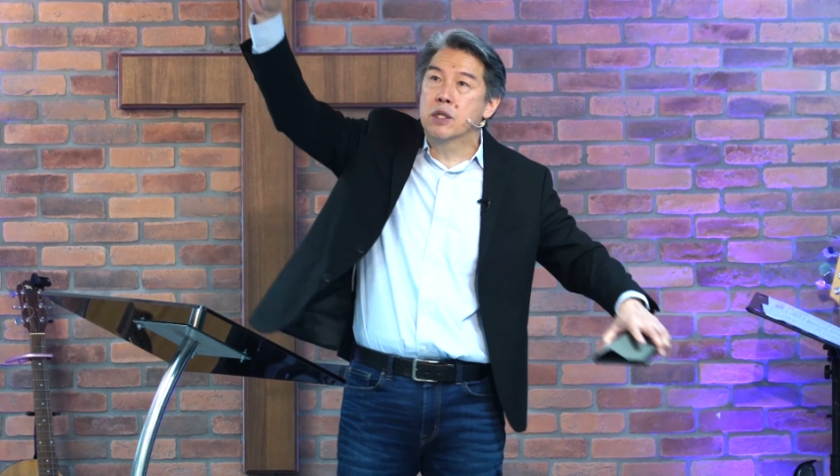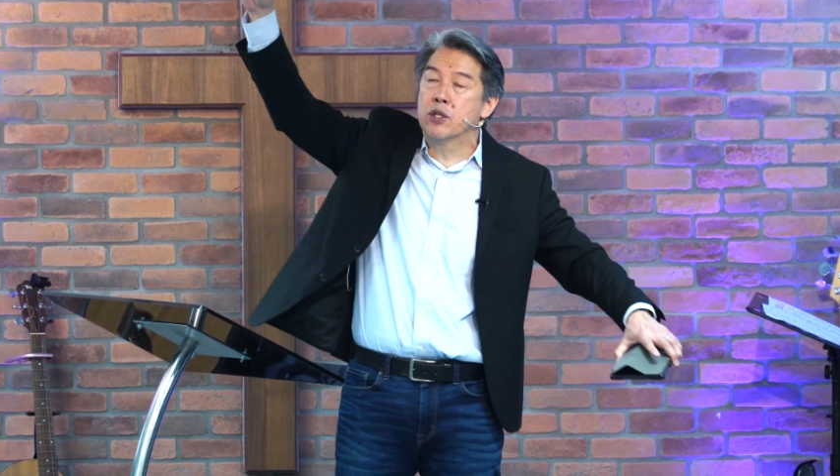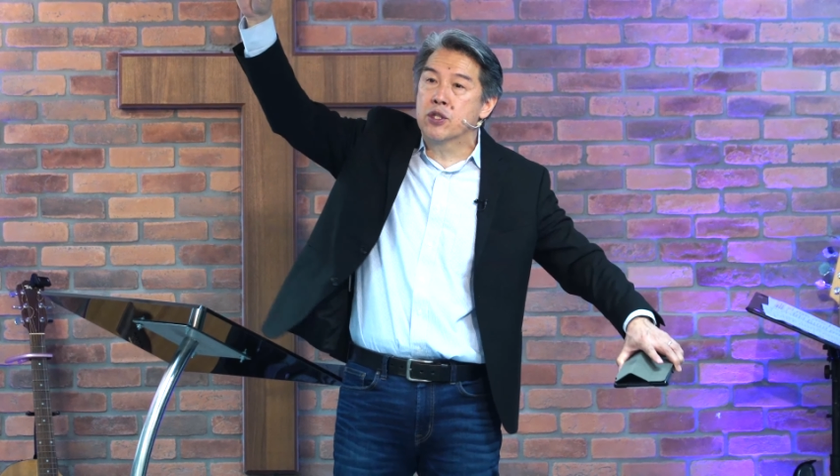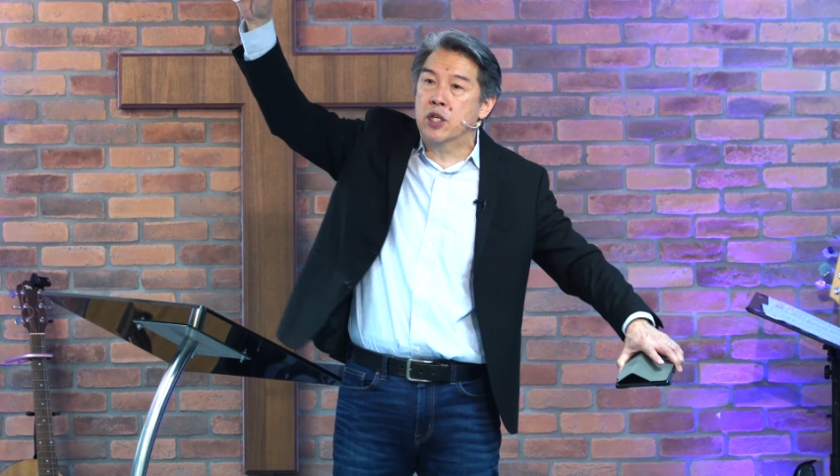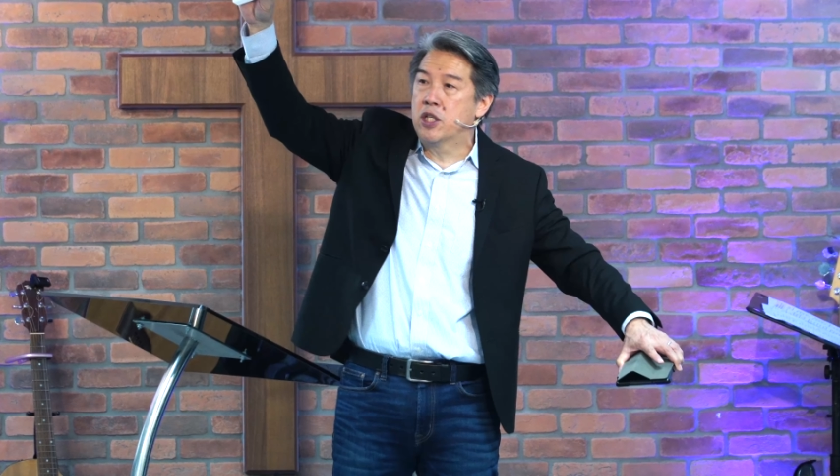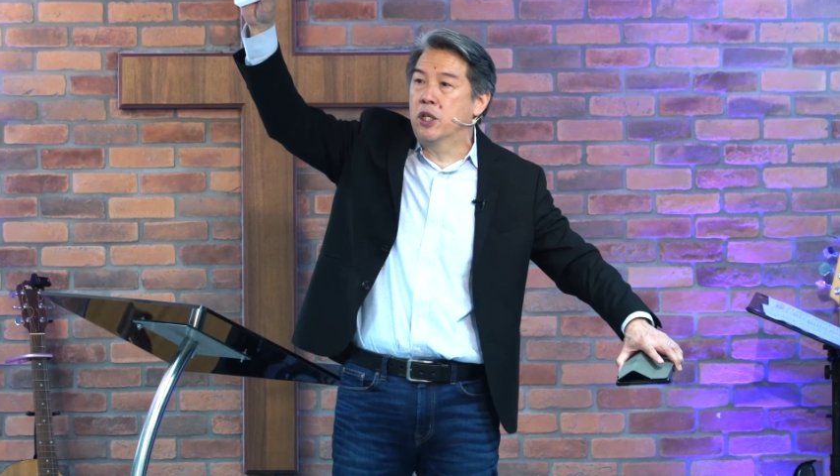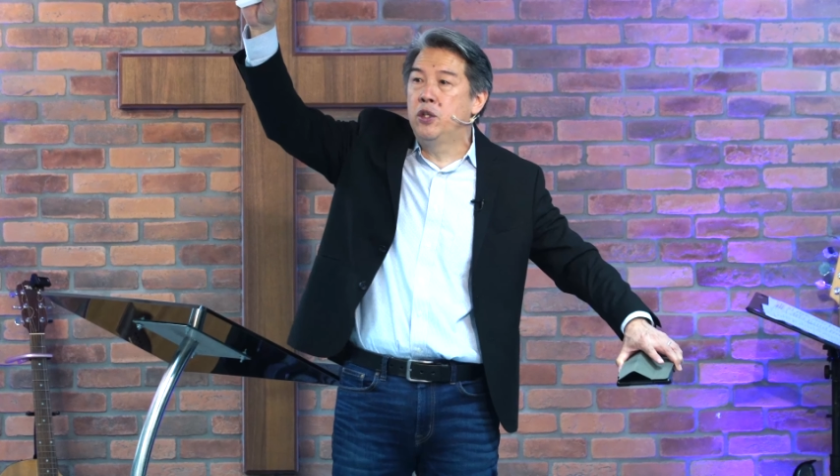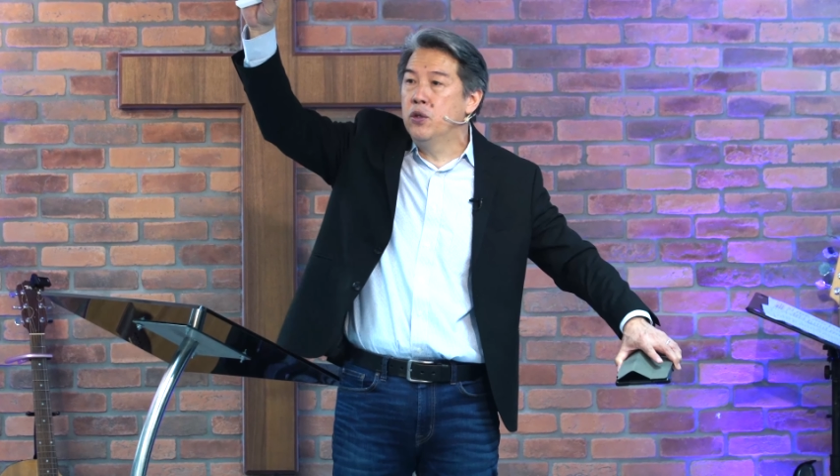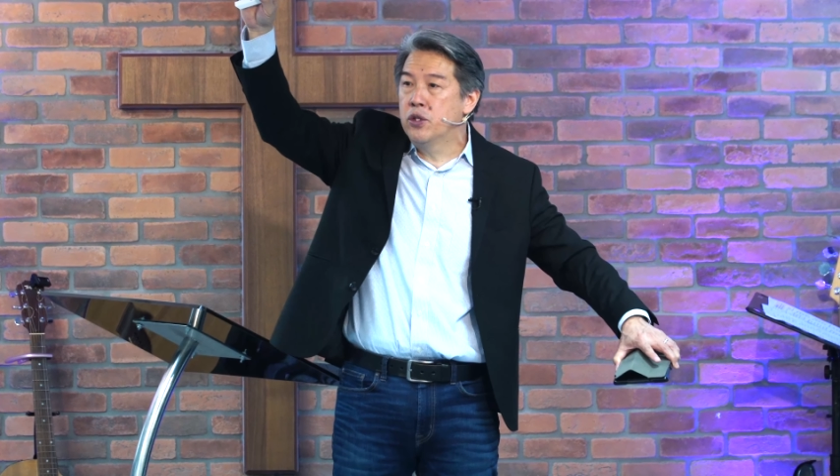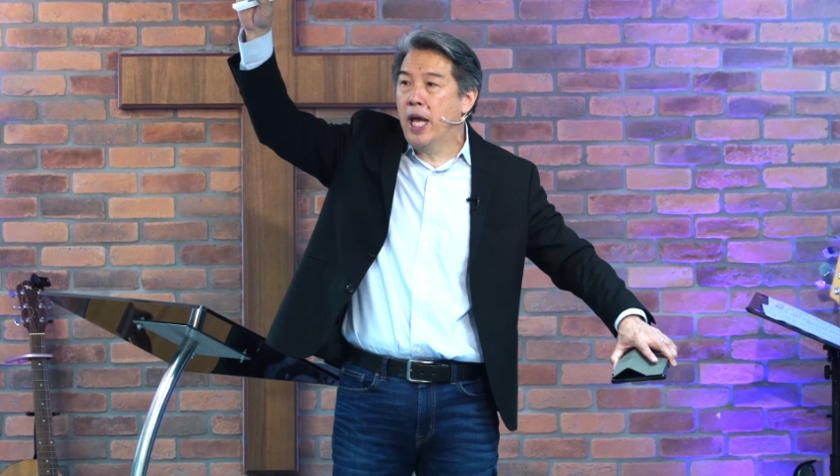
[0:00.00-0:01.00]
there's such a
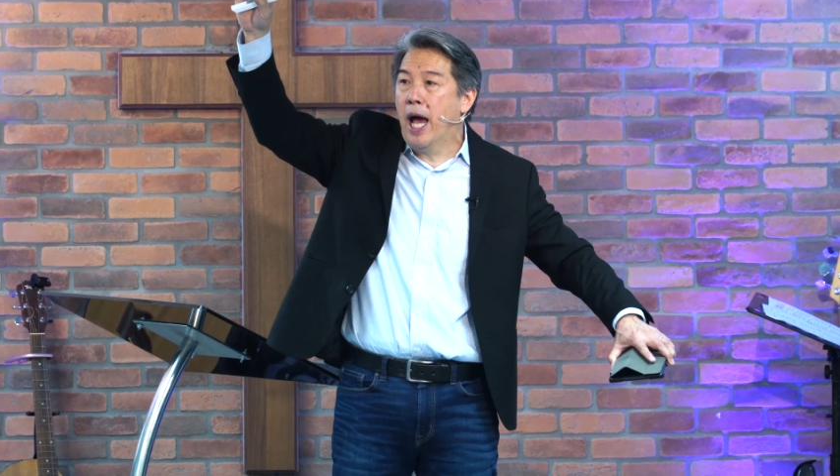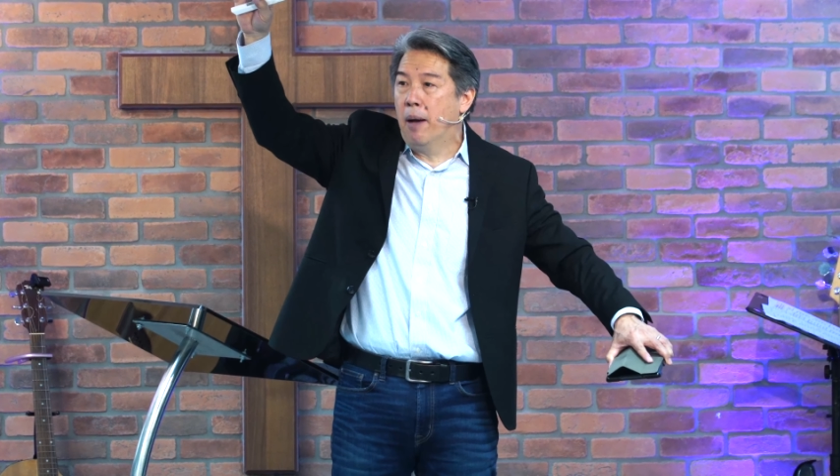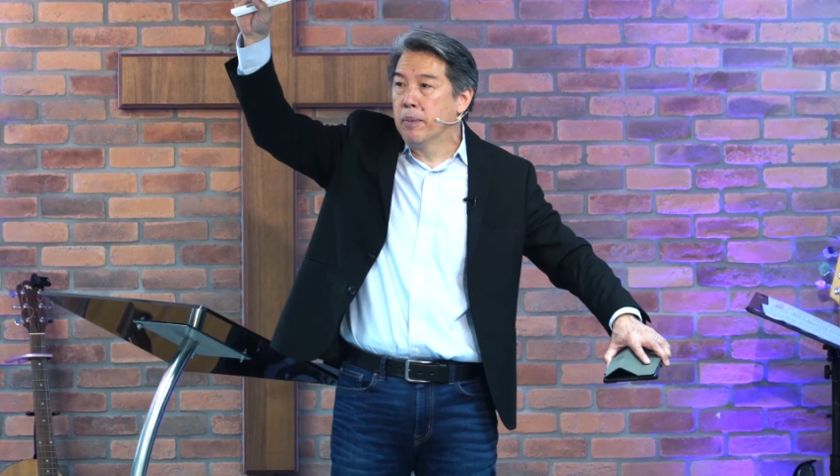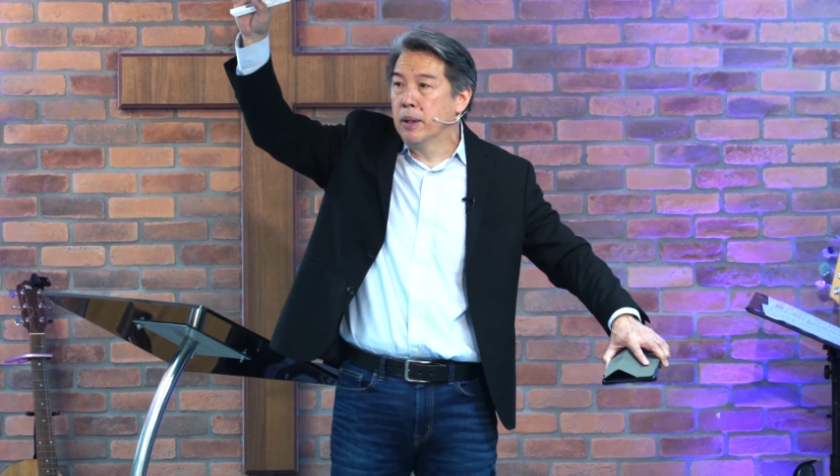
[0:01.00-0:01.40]
huge gap.